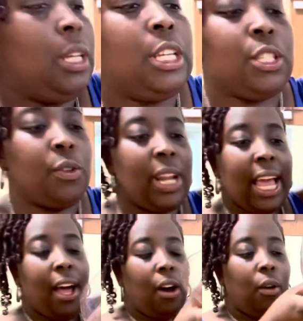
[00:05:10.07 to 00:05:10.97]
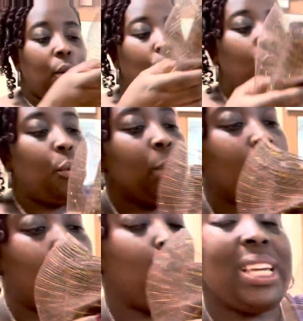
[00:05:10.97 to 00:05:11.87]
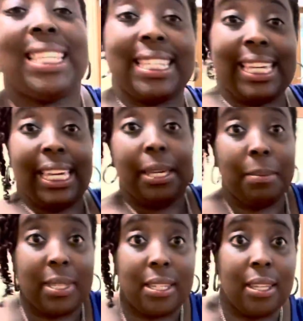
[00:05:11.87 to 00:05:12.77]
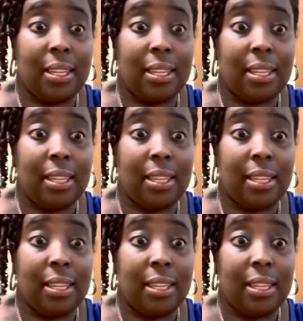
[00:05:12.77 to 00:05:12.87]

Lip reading: So now we skipped